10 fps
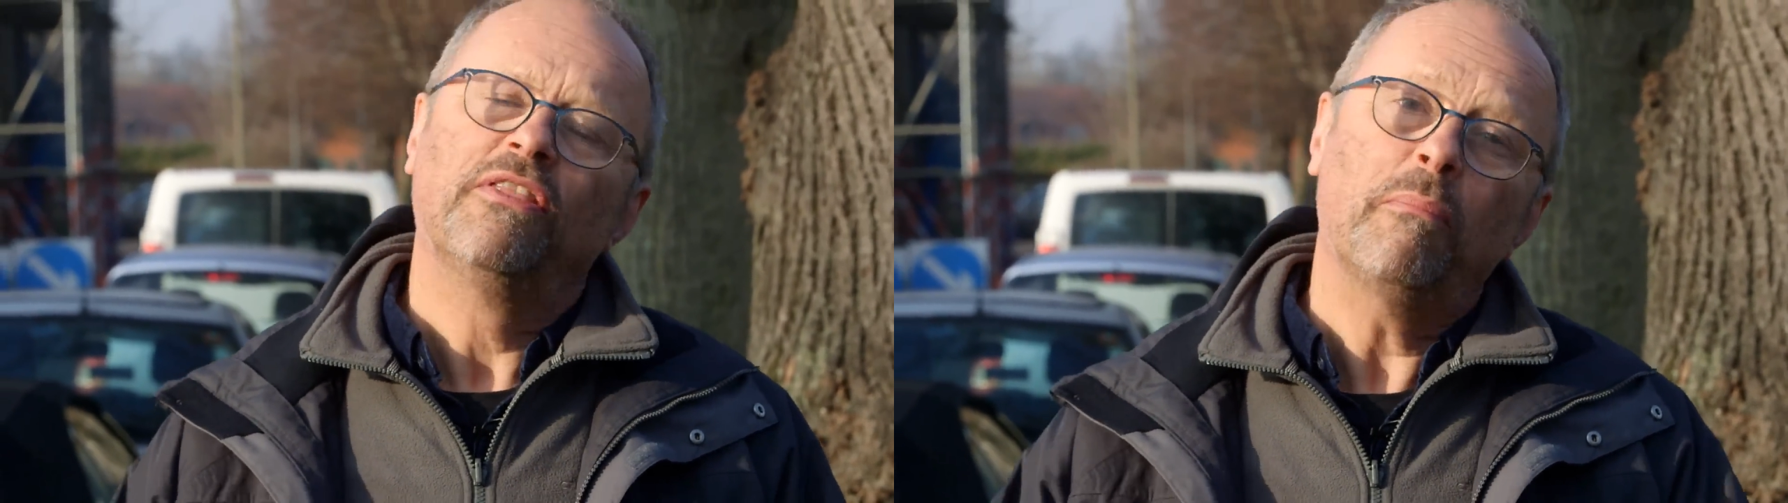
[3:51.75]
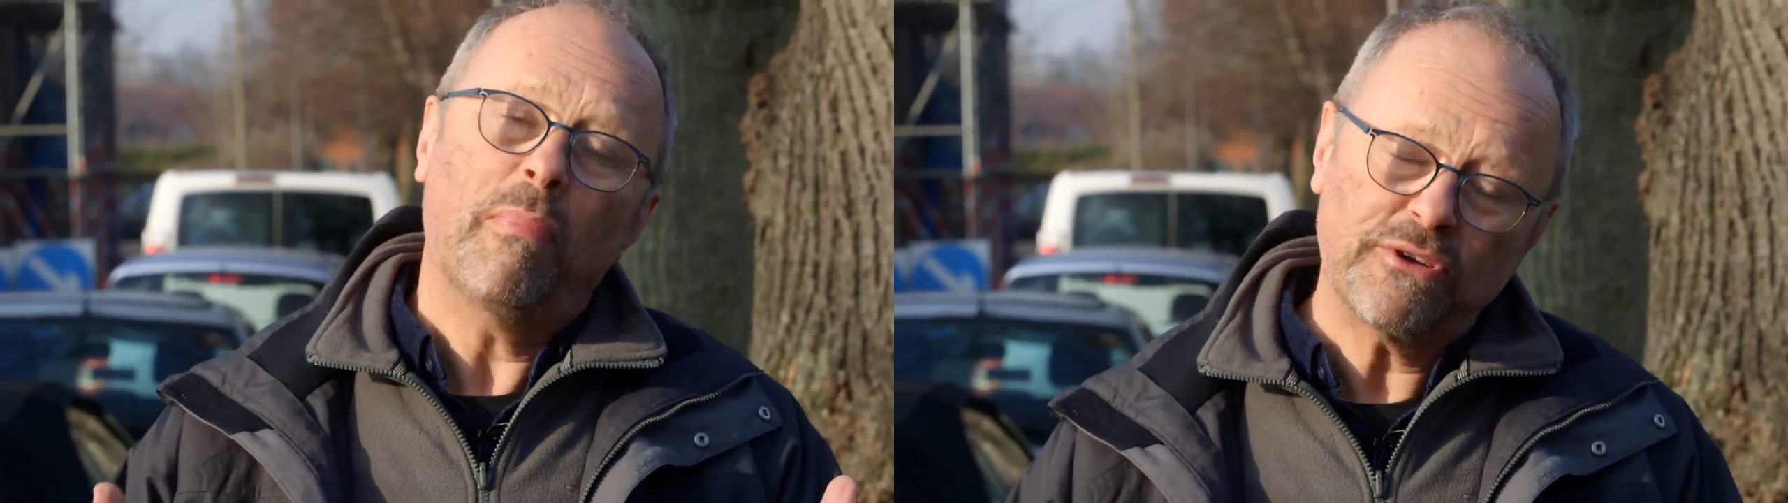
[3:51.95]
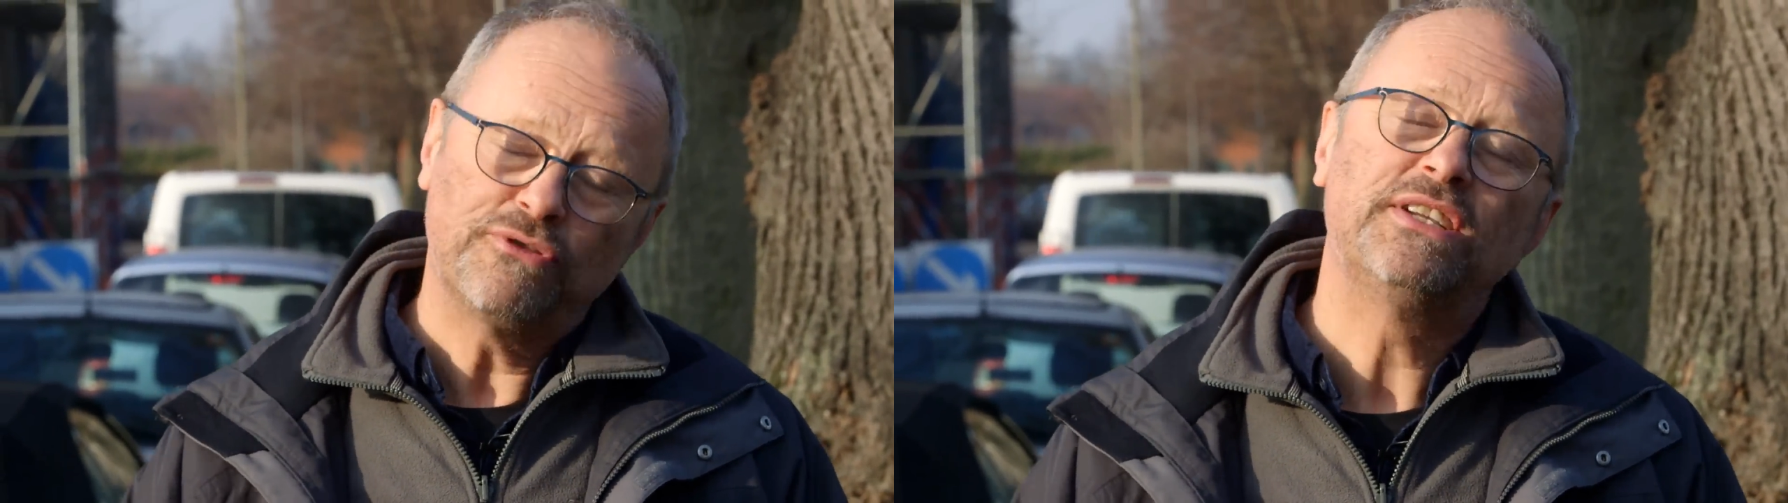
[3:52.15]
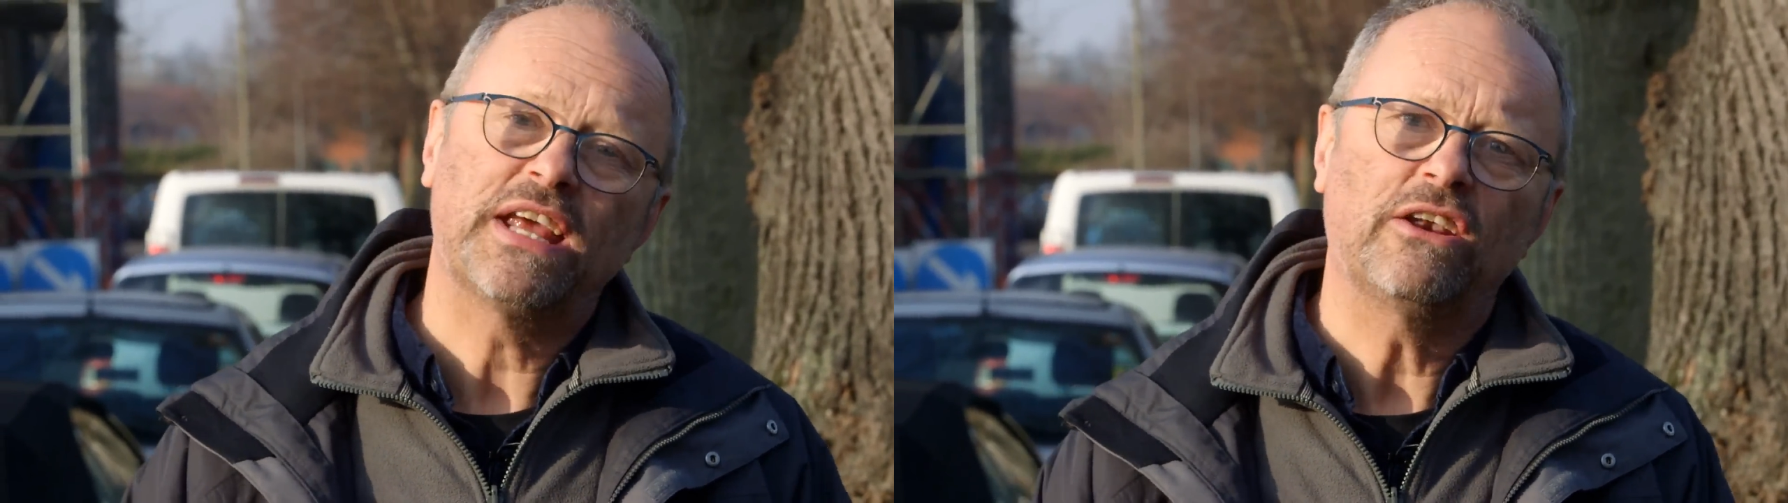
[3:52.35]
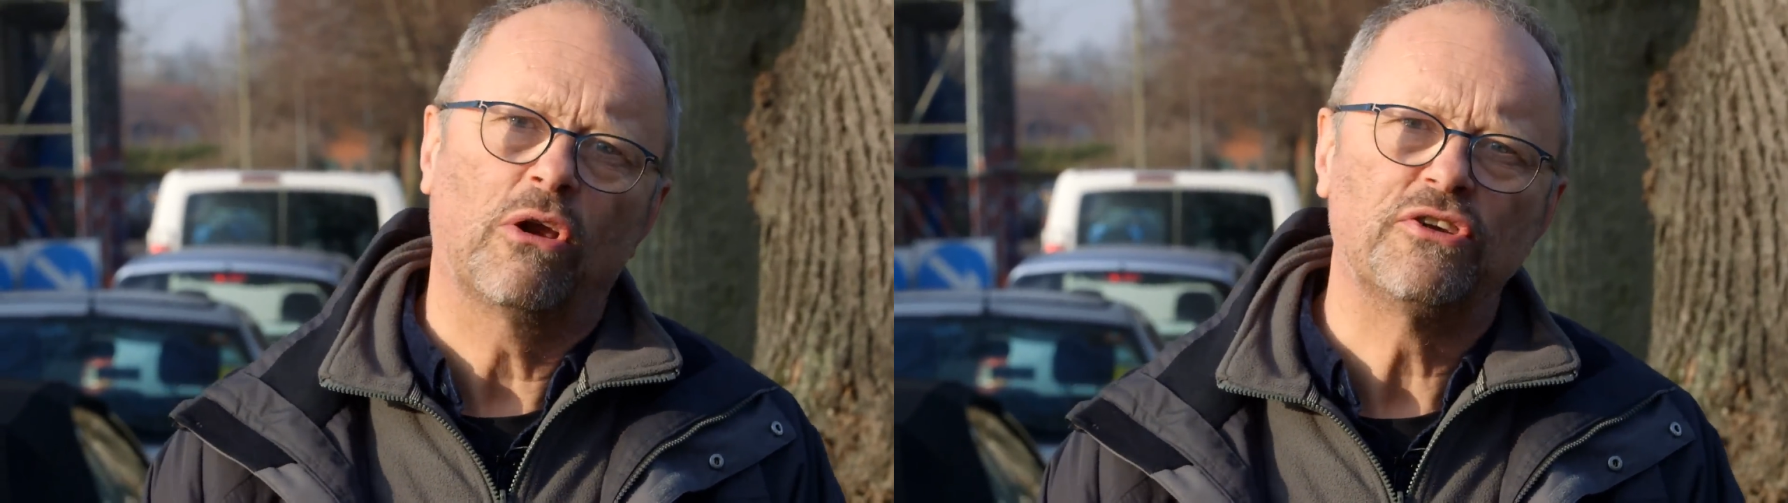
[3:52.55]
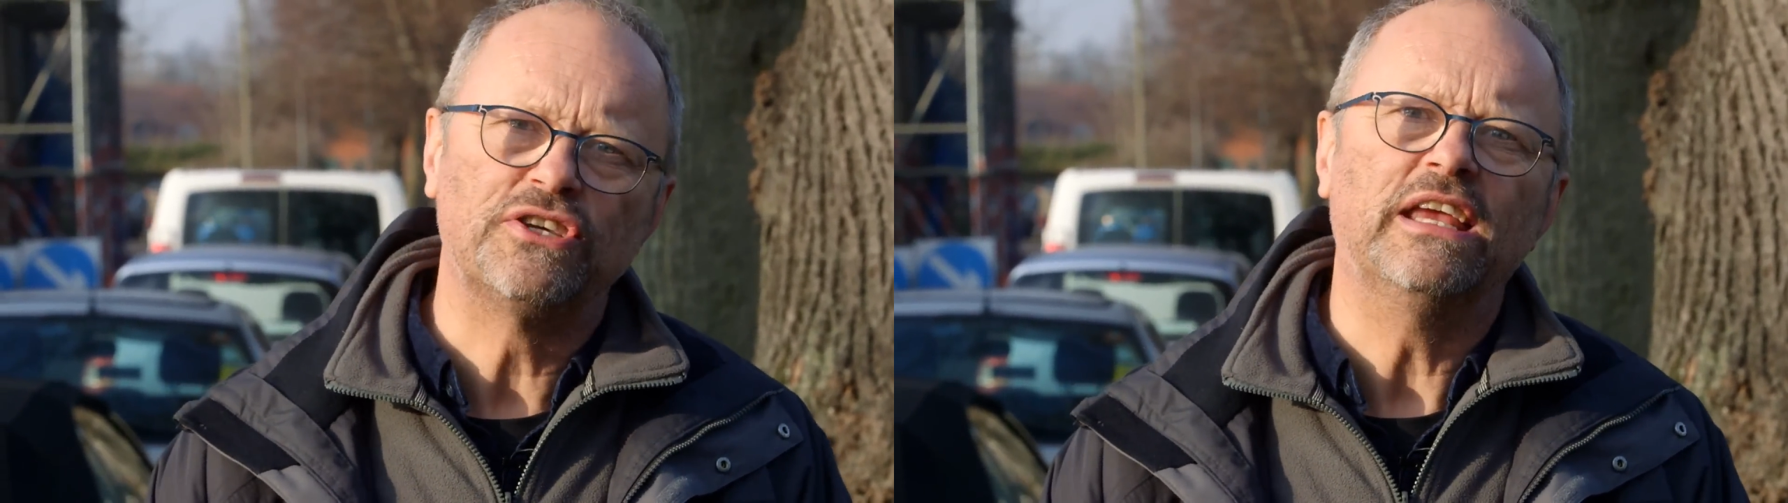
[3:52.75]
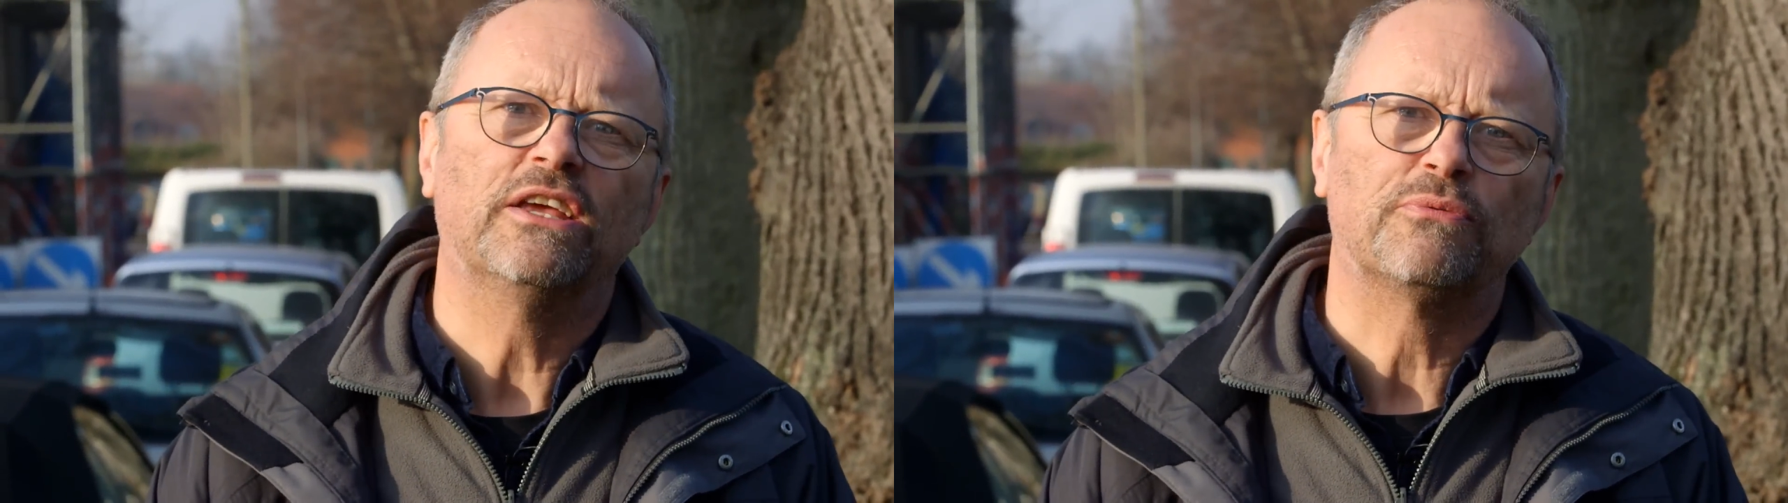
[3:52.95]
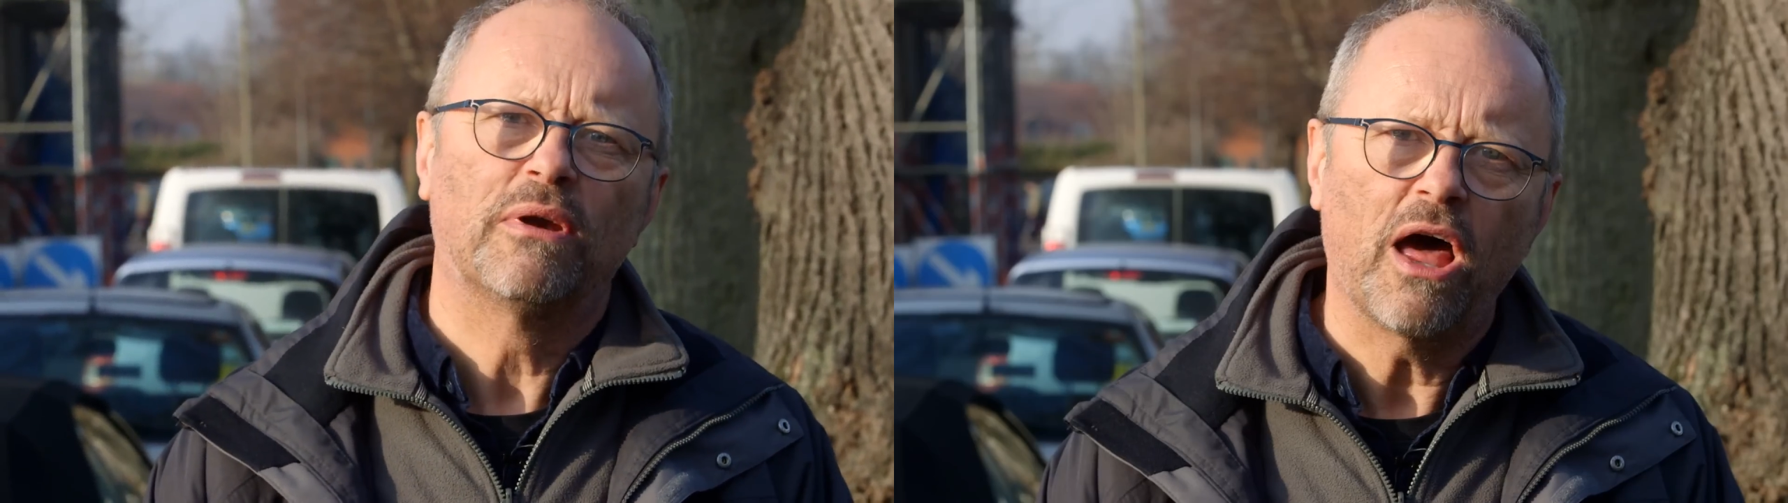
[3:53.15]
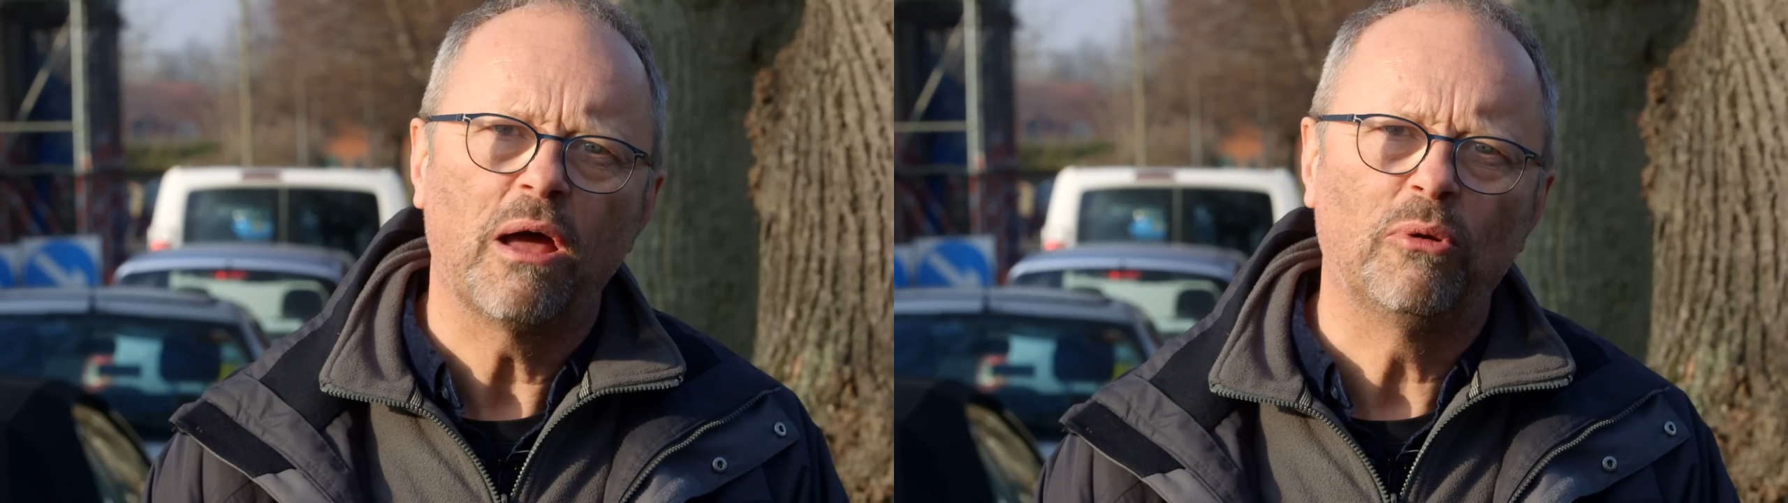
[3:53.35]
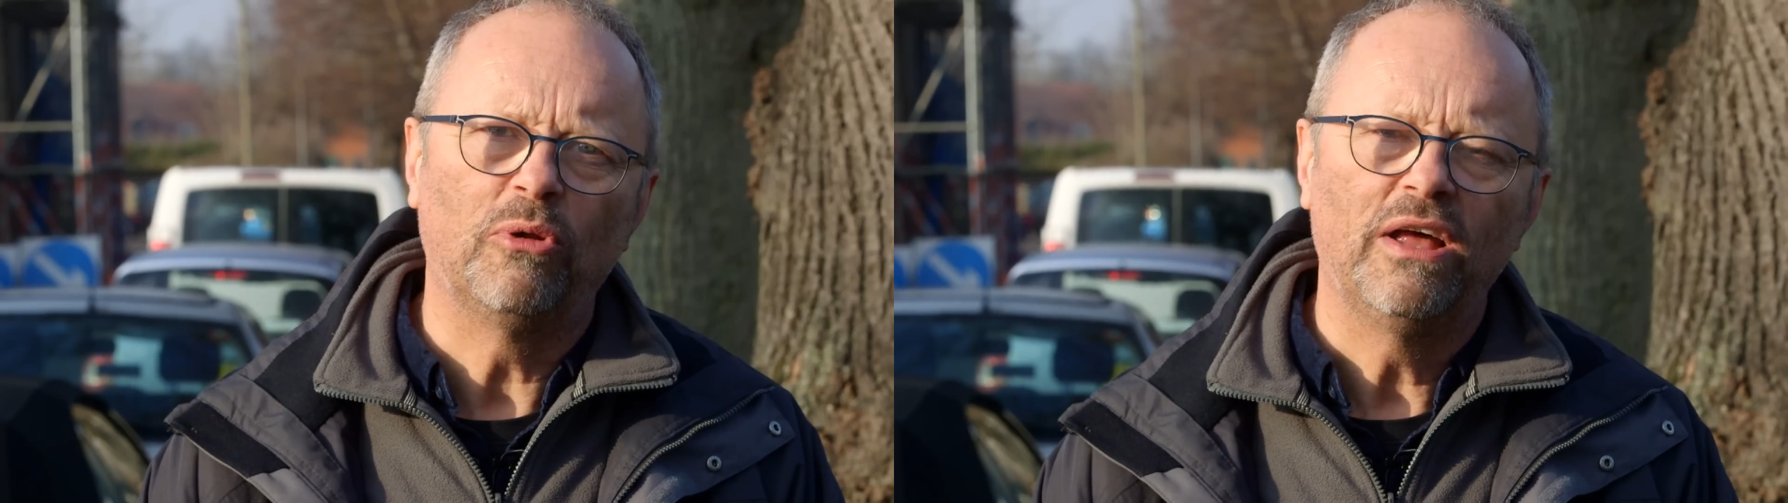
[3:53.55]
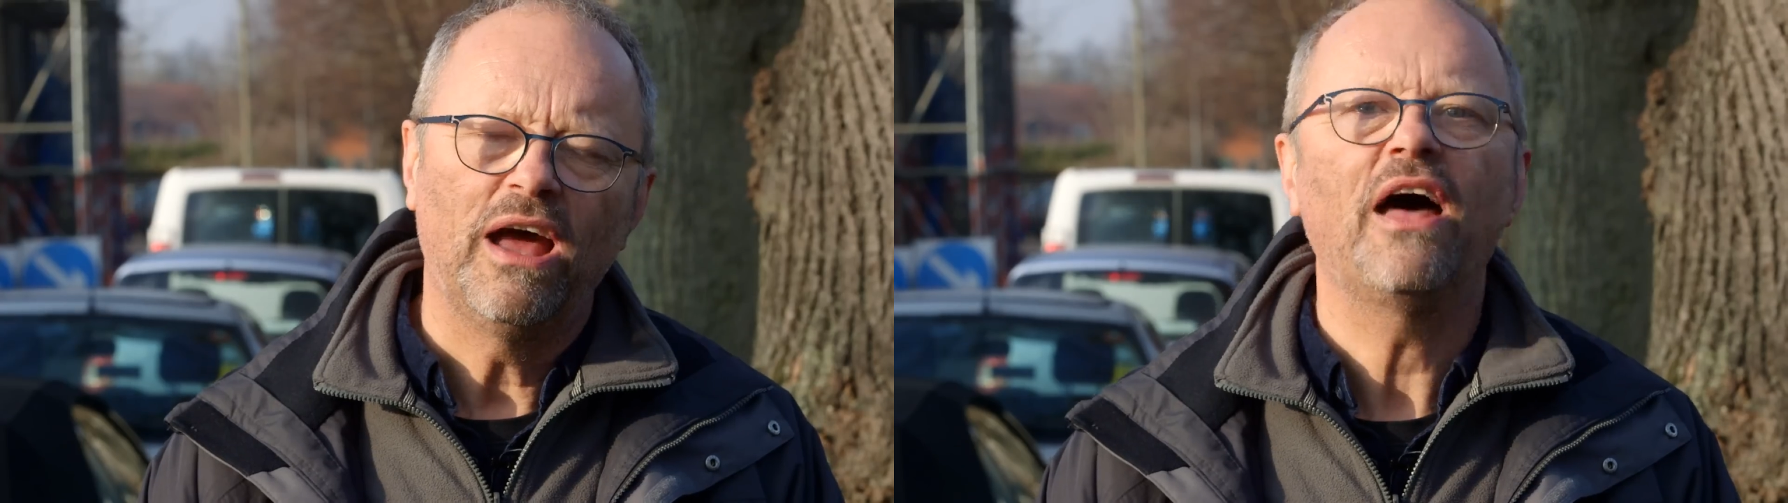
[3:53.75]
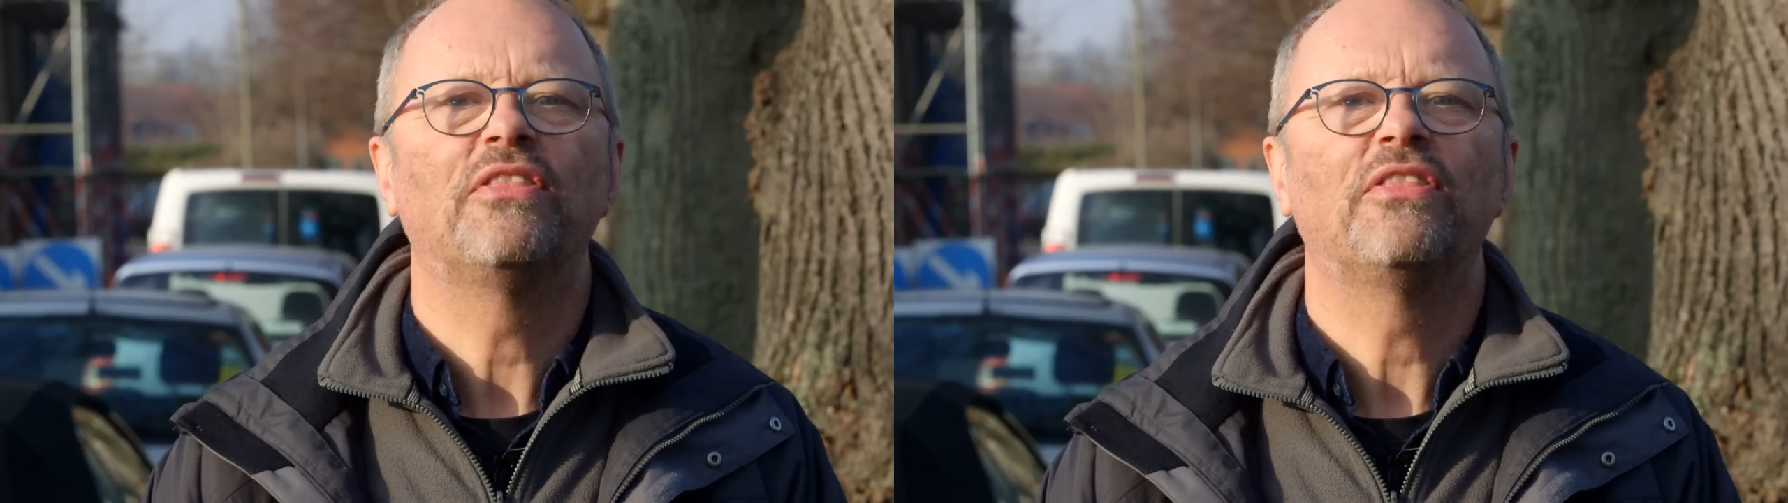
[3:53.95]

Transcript: that battery technology is reliable